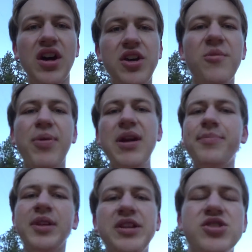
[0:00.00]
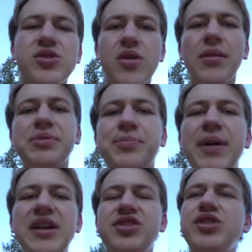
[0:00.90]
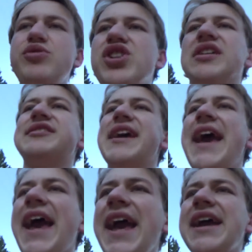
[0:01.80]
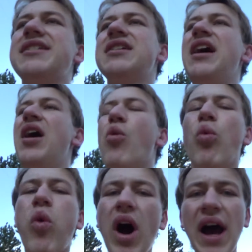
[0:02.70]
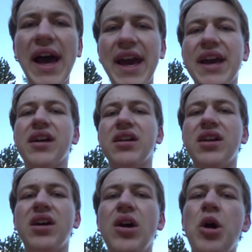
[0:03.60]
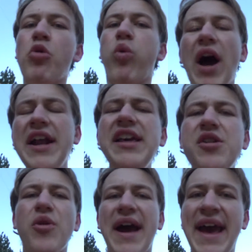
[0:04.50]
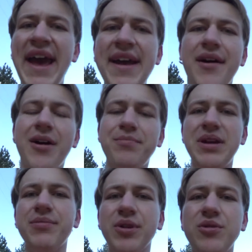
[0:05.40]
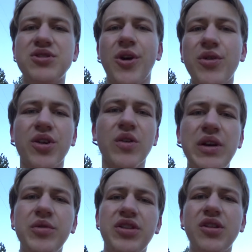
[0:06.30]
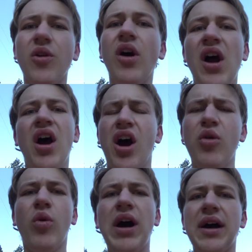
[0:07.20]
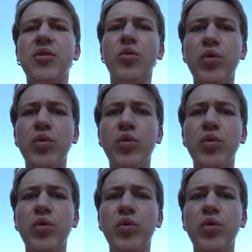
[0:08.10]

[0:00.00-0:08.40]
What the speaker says: You people in Trump's base, you just hate. Why? Why do you hate on people who don't agree with you? Oh, what?